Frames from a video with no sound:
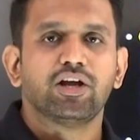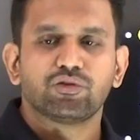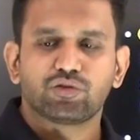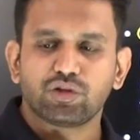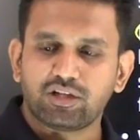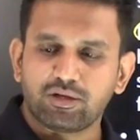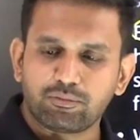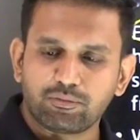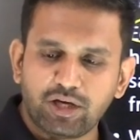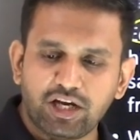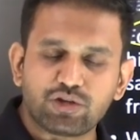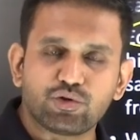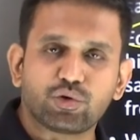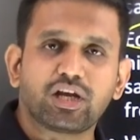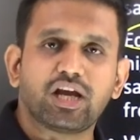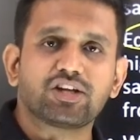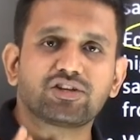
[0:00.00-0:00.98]
So the
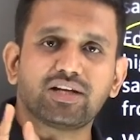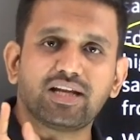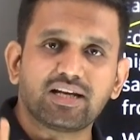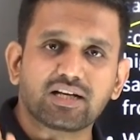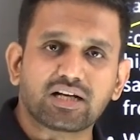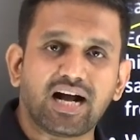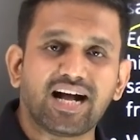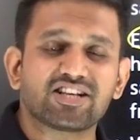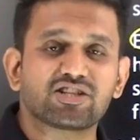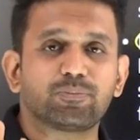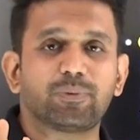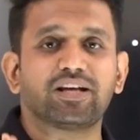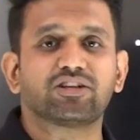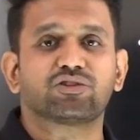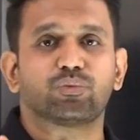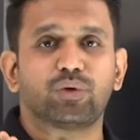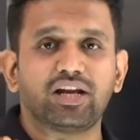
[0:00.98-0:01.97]
education and caste
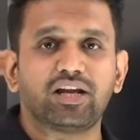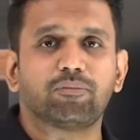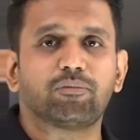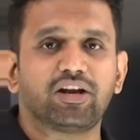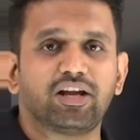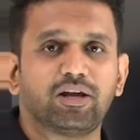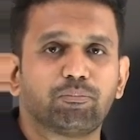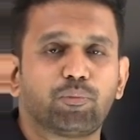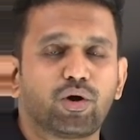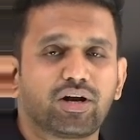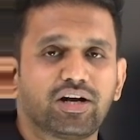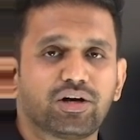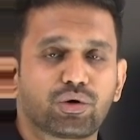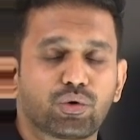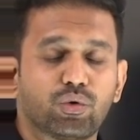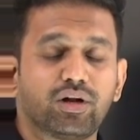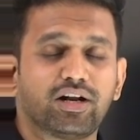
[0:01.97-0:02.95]
plays very
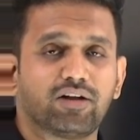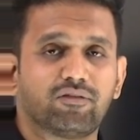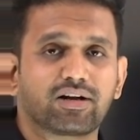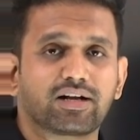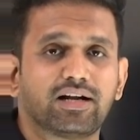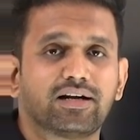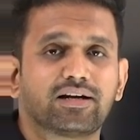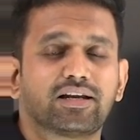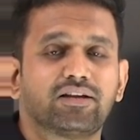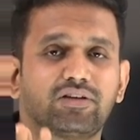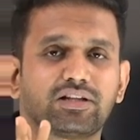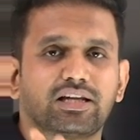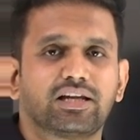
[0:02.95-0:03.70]
important role in our country with